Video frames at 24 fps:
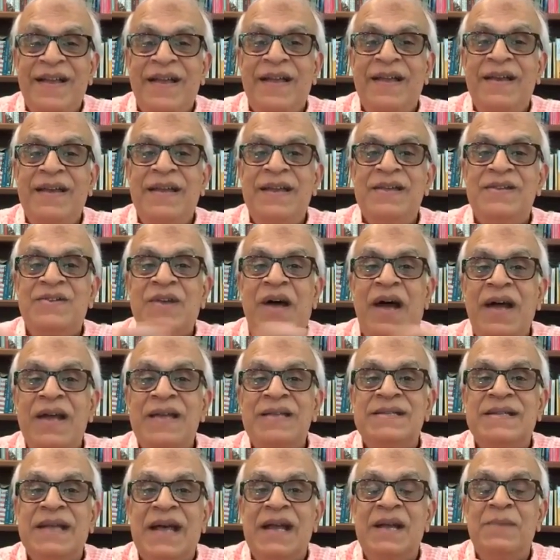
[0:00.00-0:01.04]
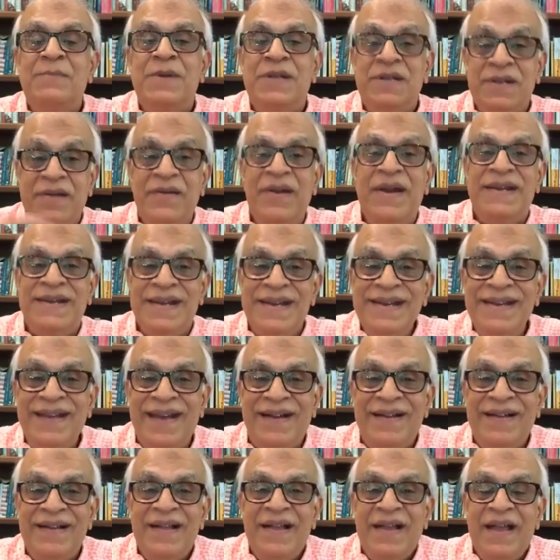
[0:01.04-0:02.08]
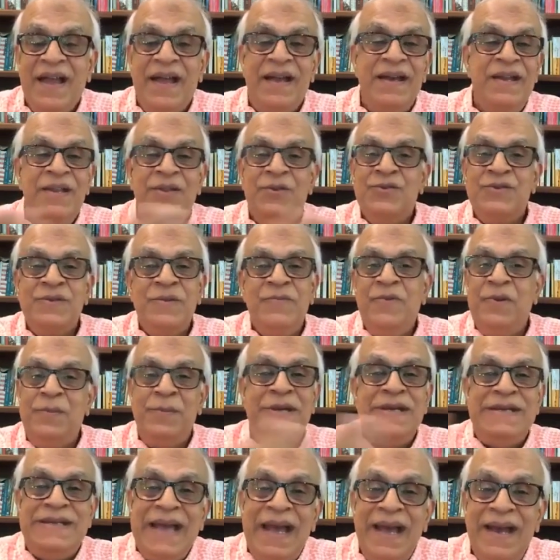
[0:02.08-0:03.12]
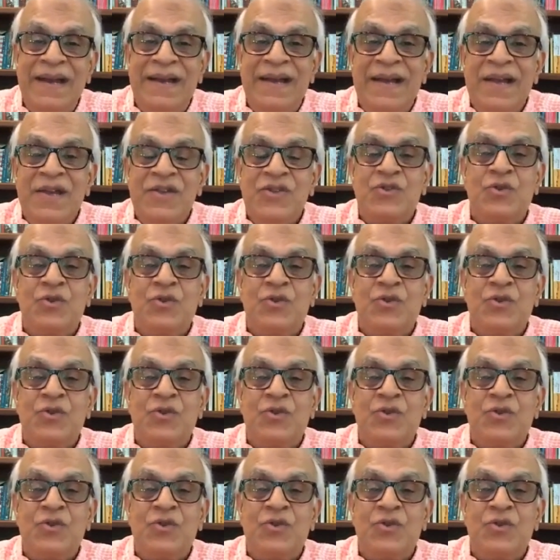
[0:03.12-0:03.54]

In his eyes, that'll be the great India, and Hinduism will be dead.